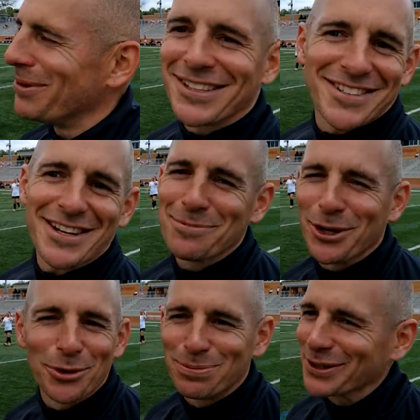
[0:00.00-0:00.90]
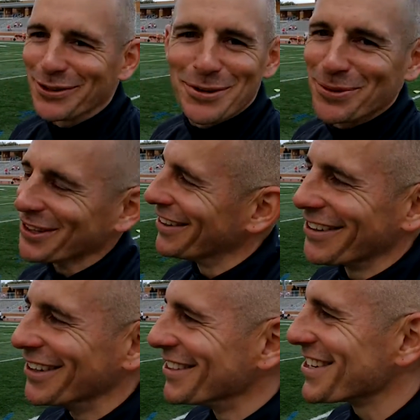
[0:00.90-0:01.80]
The best damn cone picker upper
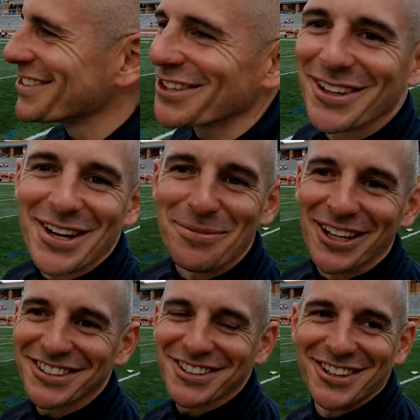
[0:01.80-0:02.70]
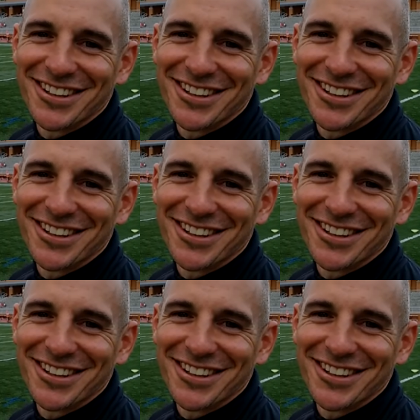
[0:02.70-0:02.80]
there is. I tell you that much. So.